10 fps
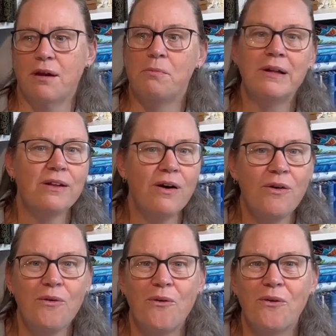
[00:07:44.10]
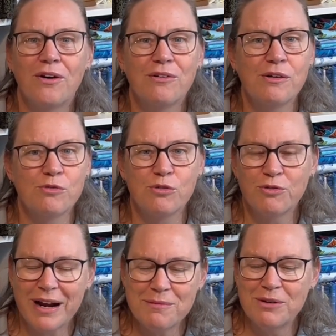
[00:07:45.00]
pillow or if we'll
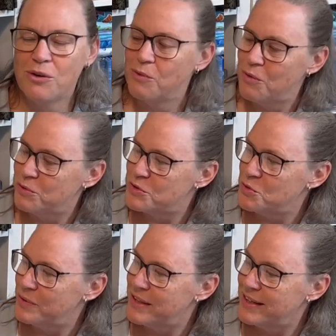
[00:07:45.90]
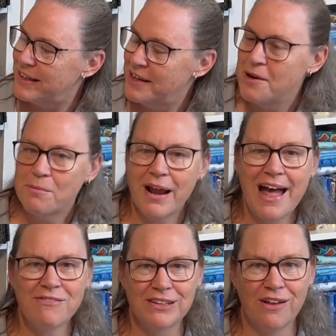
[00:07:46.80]
frame it or what we'll do with it, but I
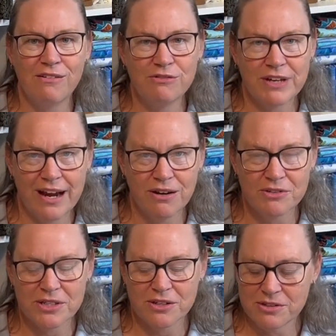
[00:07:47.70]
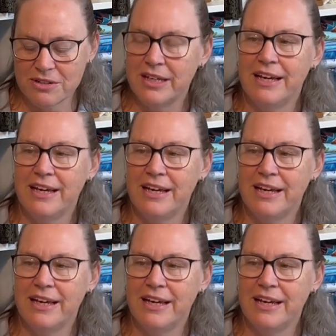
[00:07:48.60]
have a love of carousels.